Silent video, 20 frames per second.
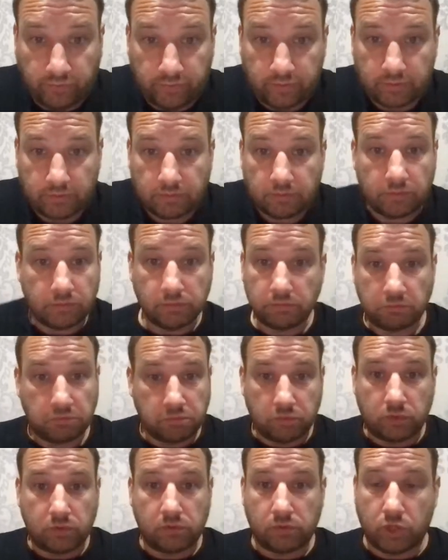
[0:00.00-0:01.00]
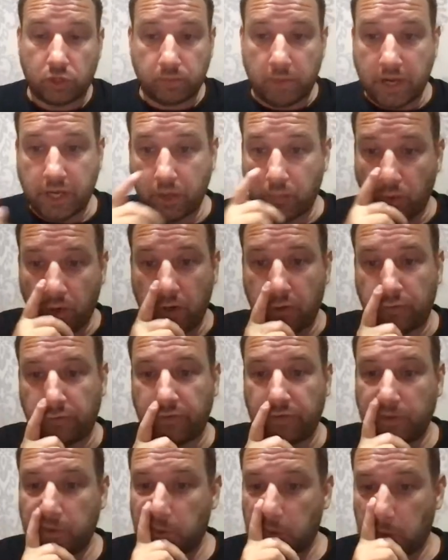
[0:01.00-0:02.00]
The thing make it the biggest
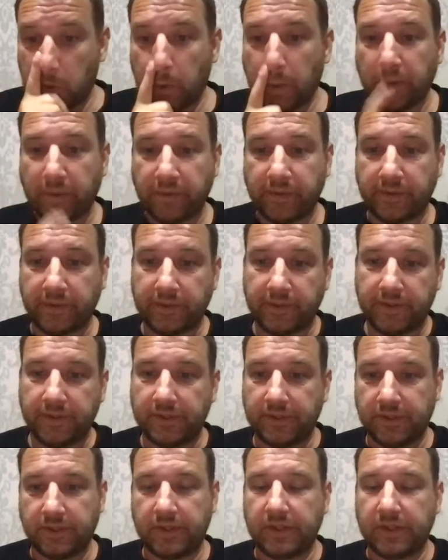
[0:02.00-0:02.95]
elephant in the room as well,